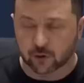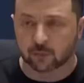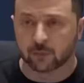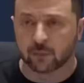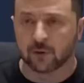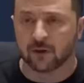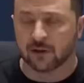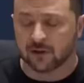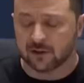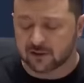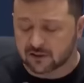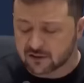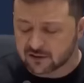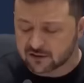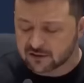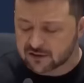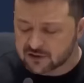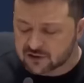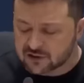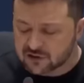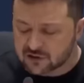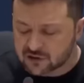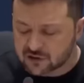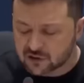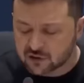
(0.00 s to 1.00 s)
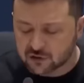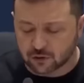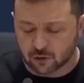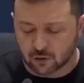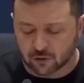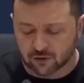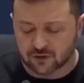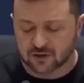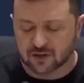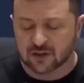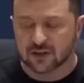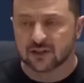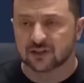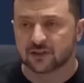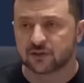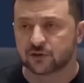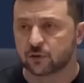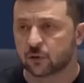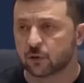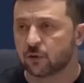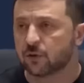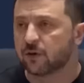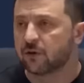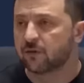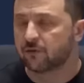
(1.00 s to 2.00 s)
Your political decision on
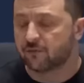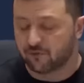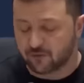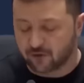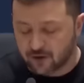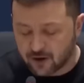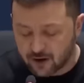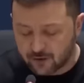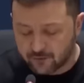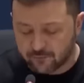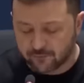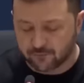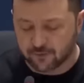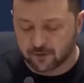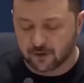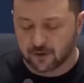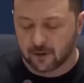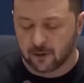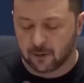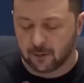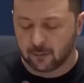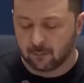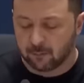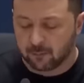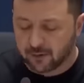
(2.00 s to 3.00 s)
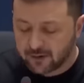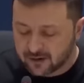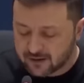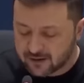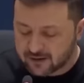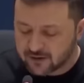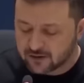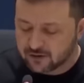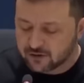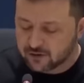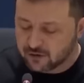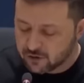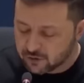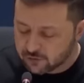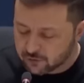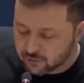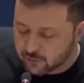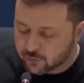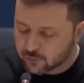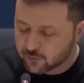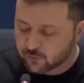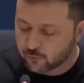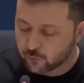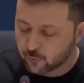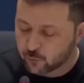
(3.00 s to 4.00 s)
thirty-five billion
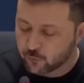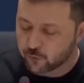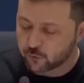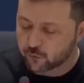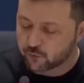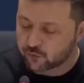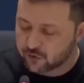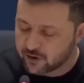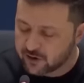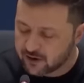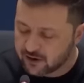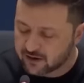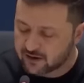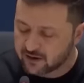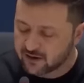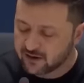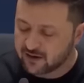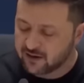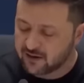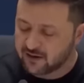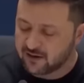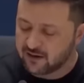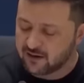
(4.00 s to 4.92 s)
euros for Ukraine